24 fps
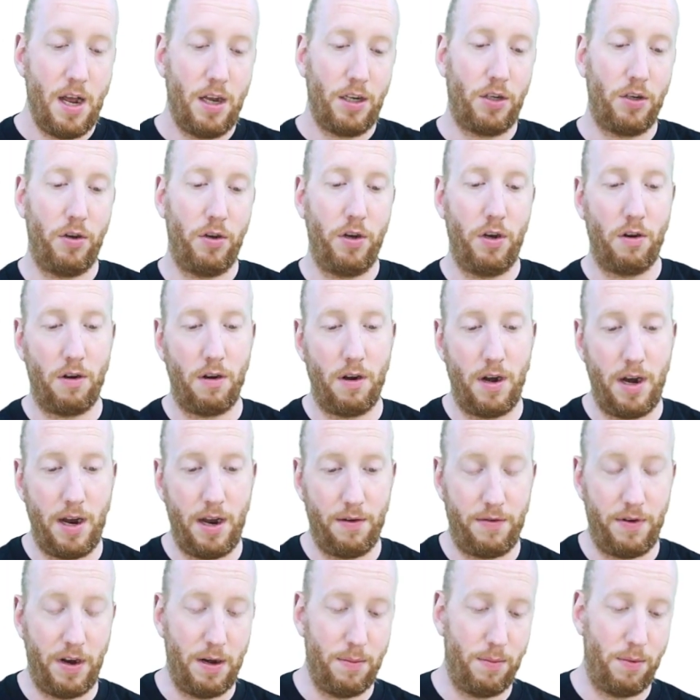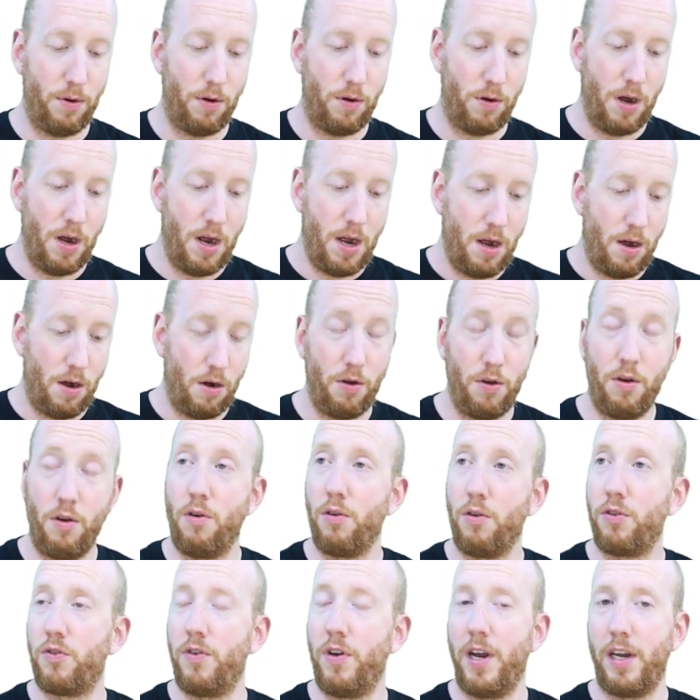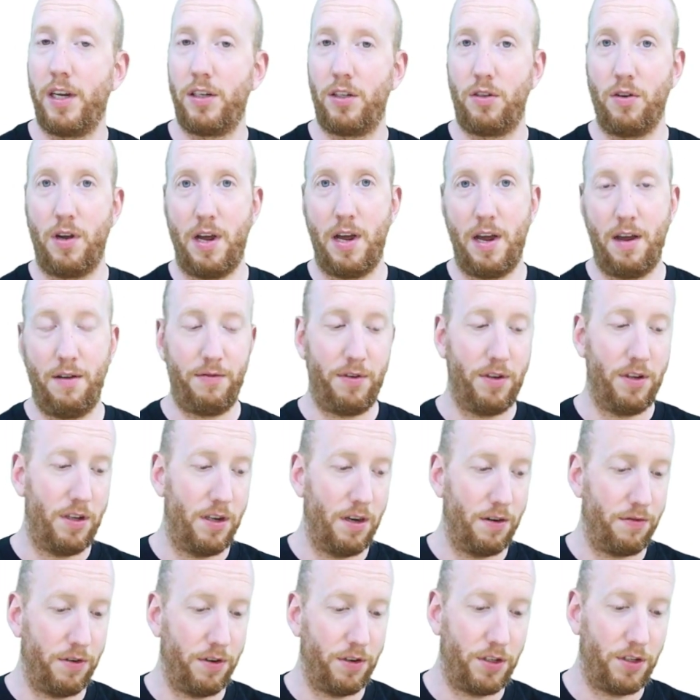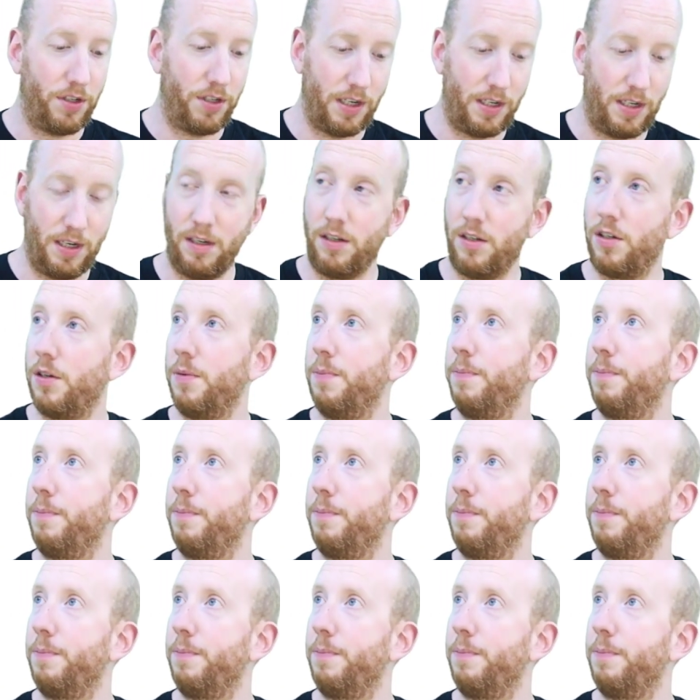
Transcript: so you're available on all tracks to have different settings.